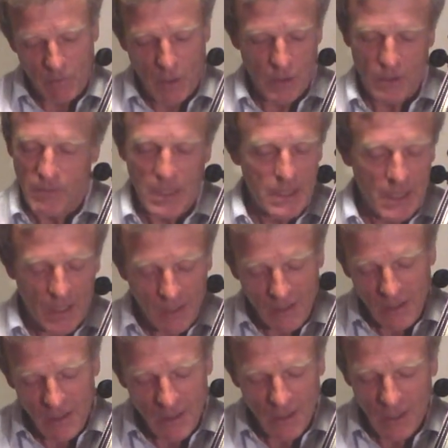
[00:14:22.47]

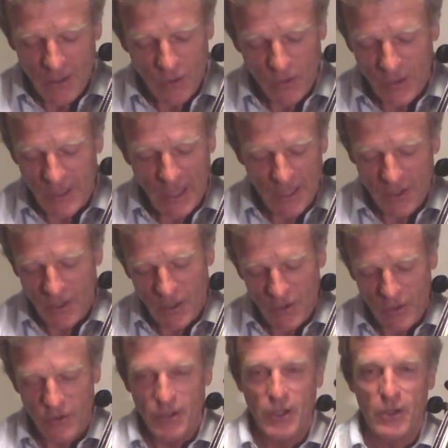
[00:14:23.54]
that I should stay as
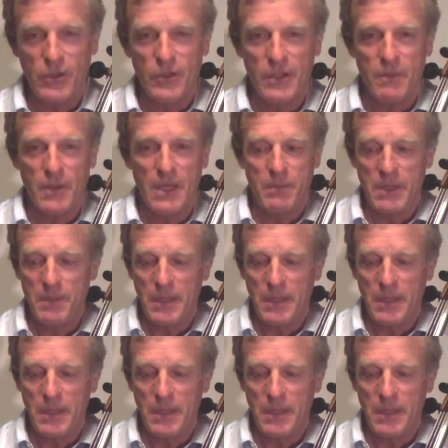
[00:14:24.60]
close to notes that might be